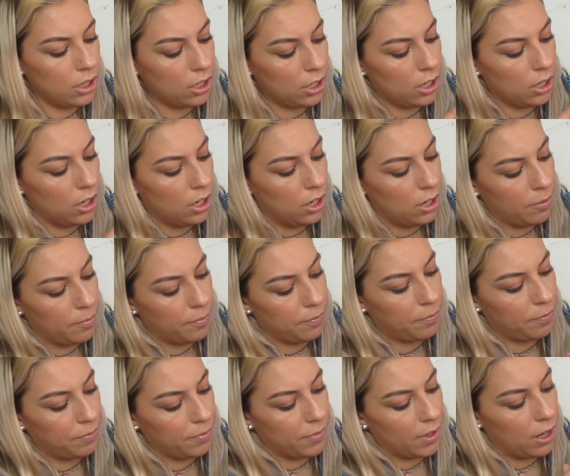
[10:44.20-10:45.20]
um,
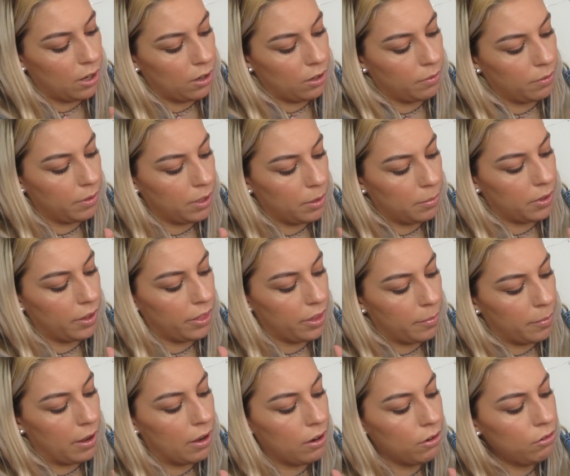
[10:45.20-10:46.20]
oh, I'm going to blend
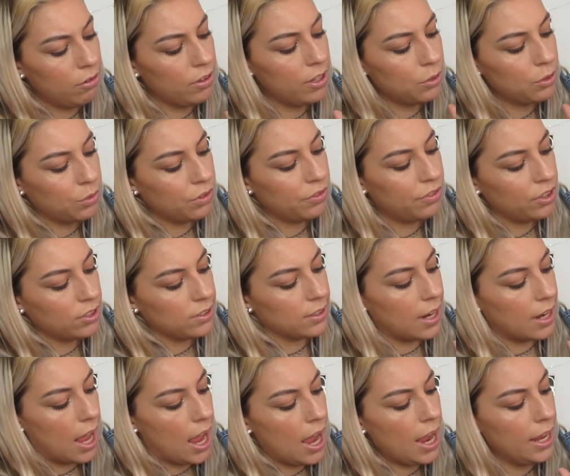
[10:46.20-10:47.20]
them out. Oh, this one feels
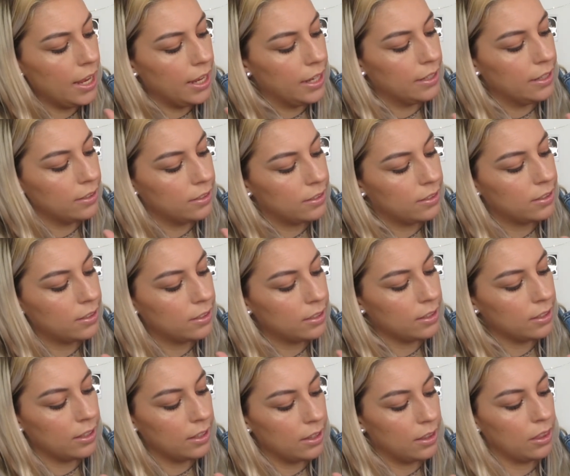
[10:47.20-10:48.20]

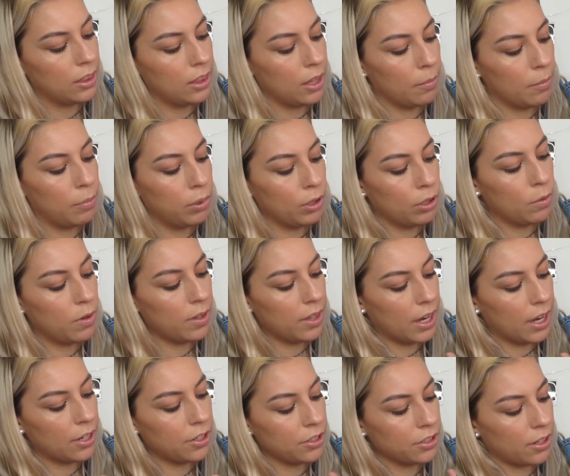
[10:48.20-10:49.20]
nice. The blue one that
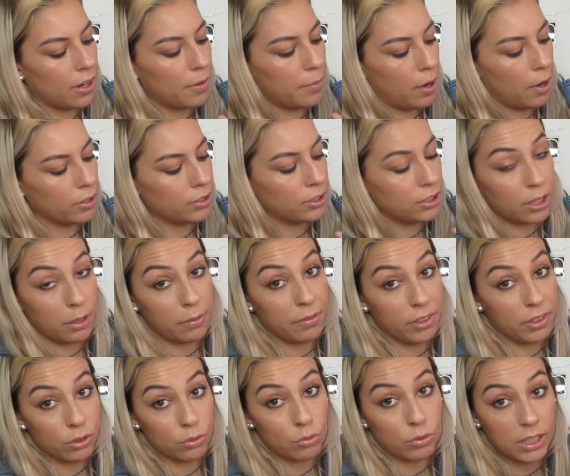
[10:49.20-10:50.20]
I just got in BoxyCharm
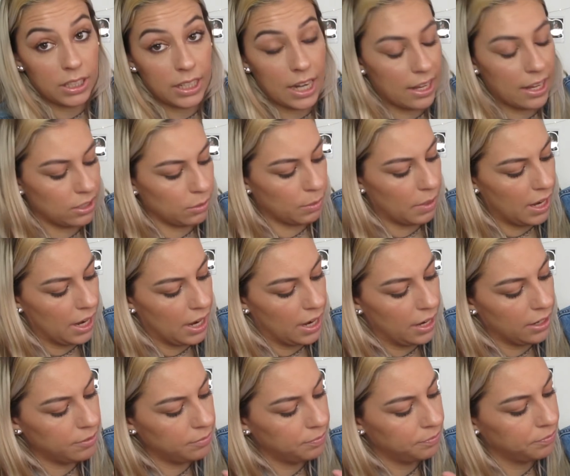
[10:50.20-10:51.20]
feels really nice on my
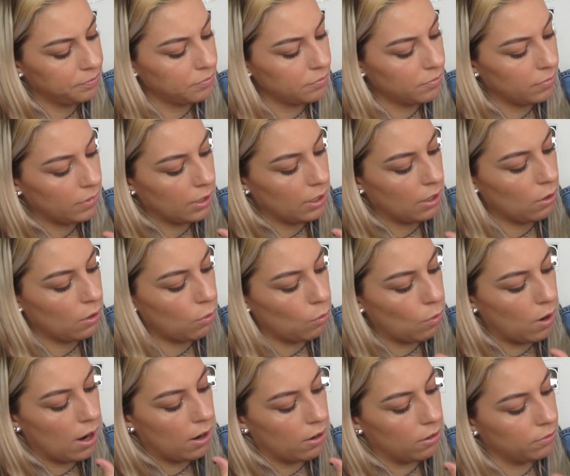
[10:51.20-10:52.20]
hand.
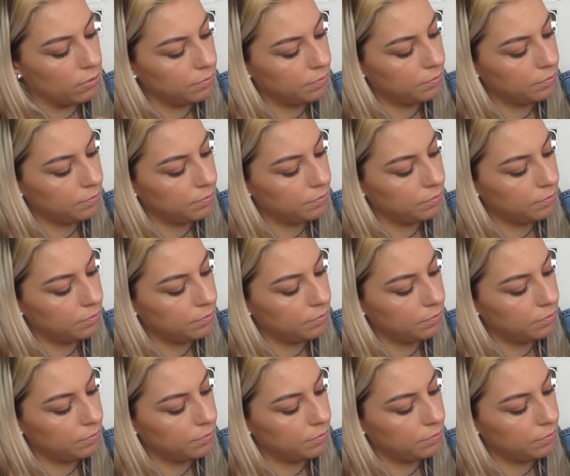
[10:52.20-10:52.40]
Wow.